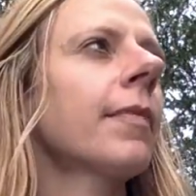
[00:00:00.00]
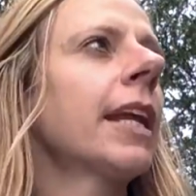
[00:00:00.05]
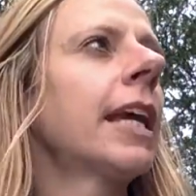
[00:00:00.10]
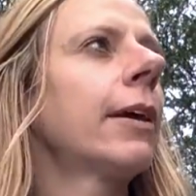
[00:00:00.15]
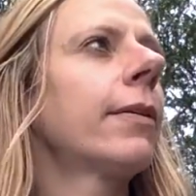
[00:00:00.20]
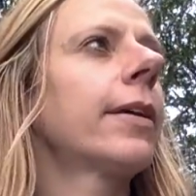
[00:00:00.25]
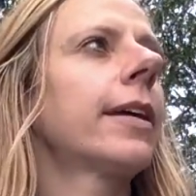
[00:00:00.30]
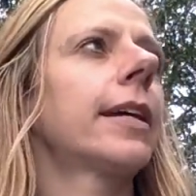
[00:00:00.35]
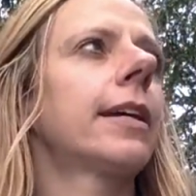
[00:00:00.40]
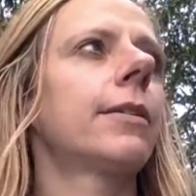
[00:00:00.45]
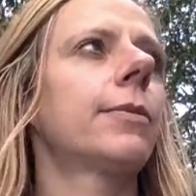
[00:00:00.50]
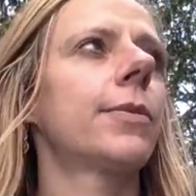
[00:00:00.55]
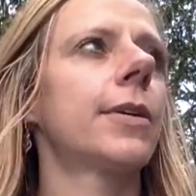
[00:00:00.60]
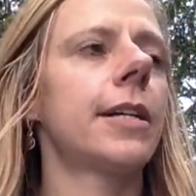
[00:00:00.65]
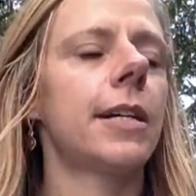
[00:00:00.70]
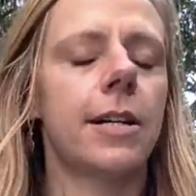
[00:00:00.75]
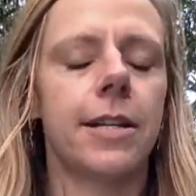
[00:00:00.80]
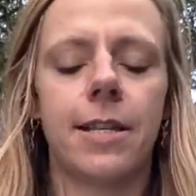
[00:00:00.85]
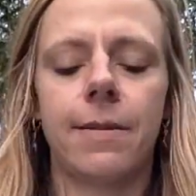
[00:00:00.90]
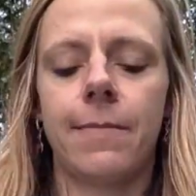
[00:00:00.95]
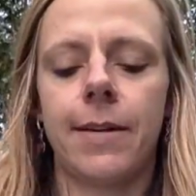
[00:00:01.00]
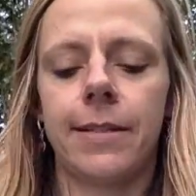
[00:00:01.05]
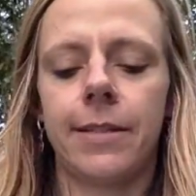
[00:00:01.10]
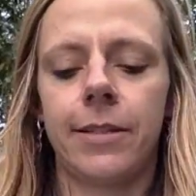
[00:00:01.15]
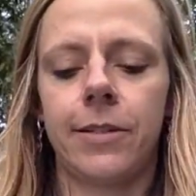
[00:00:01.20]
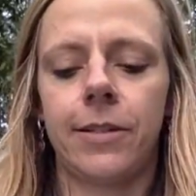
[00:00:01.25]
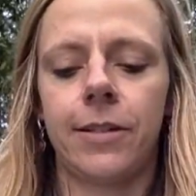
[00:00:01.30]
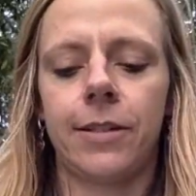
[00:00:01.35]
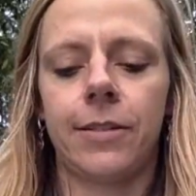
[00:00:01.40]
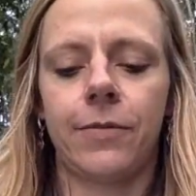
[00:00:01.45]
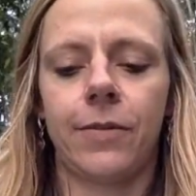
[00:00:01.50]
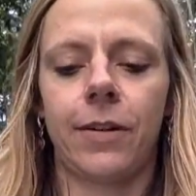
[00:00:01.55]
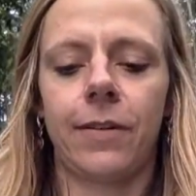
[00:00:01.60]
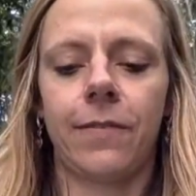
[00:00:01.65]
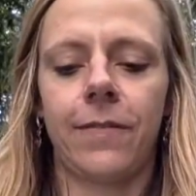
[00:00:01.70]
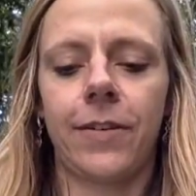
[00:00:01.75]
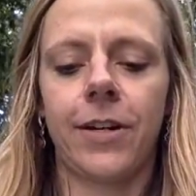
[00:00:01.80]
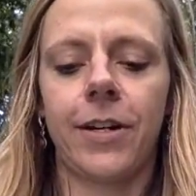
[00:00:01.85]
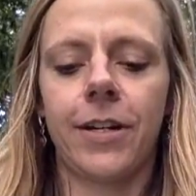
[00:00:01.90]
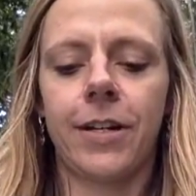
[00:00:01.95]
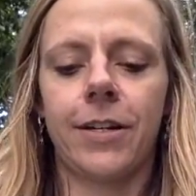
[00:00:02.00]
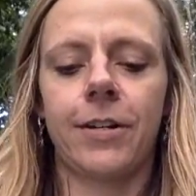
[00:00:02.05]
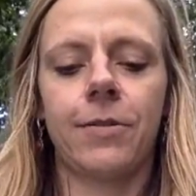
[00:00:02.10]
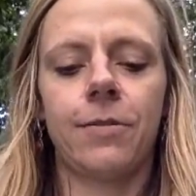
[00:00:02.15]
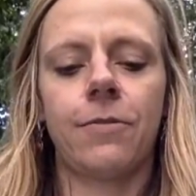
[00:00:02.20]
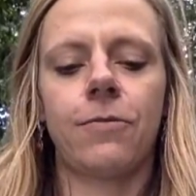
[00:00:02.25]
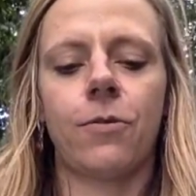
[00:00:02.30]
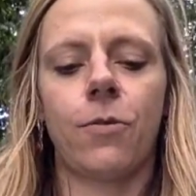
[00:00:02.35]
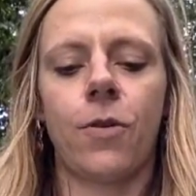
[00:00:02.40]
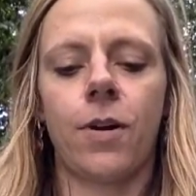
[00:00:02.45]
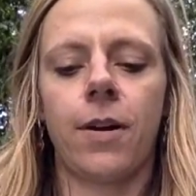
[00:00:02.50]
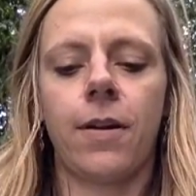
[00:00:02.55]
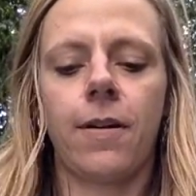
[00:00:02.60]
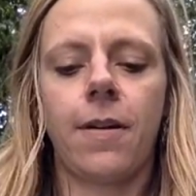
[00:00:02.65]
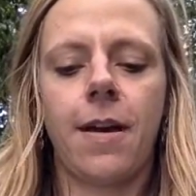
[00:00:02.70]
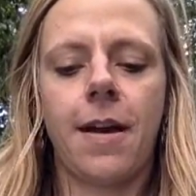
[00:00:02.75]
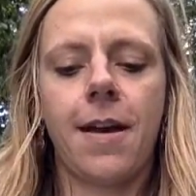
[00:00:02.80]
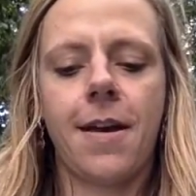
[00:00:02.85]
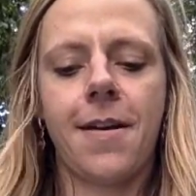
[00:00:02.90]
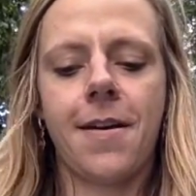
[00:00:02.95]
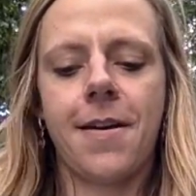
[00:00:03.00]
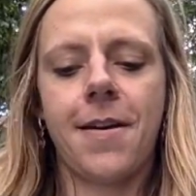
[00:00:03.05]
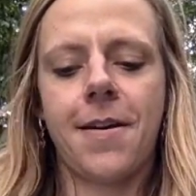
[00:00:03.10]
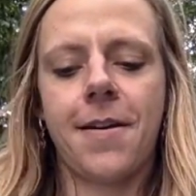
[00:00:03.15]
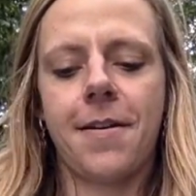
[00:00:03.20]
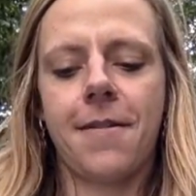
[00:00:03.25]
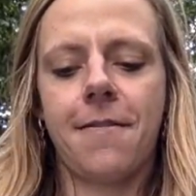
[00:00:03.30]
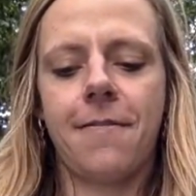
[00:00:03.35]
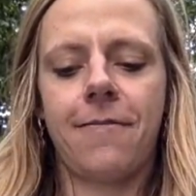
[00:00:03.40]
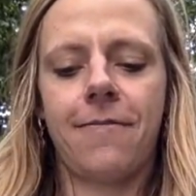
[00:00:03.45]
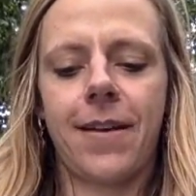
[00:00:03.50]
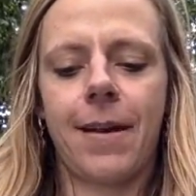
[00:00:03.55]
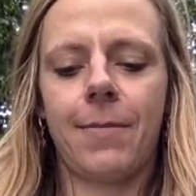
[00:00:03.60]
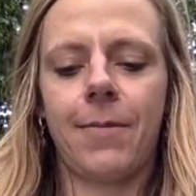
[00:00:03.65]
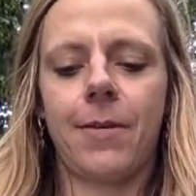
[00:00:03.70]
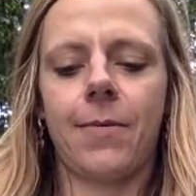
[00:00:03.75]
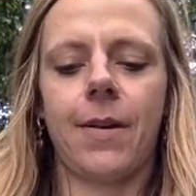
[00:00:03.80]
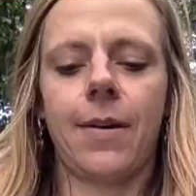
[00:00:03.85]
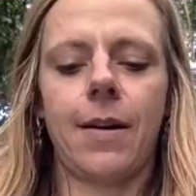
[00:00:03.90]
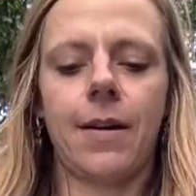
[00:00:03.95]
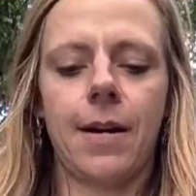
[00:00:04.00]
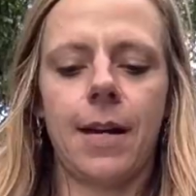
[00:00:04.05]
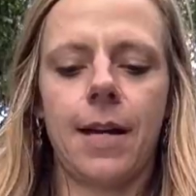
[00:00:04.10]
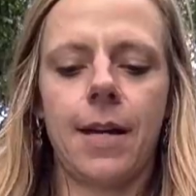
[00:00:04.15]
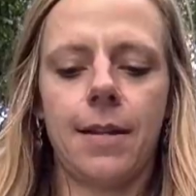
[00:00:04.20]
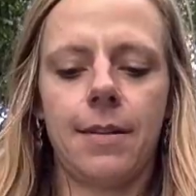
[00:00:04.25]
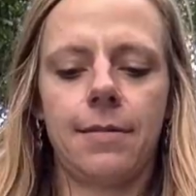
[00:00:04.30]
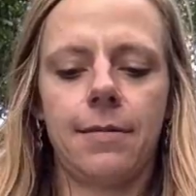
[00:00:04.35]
here we go. What are the messages for Virgo for February?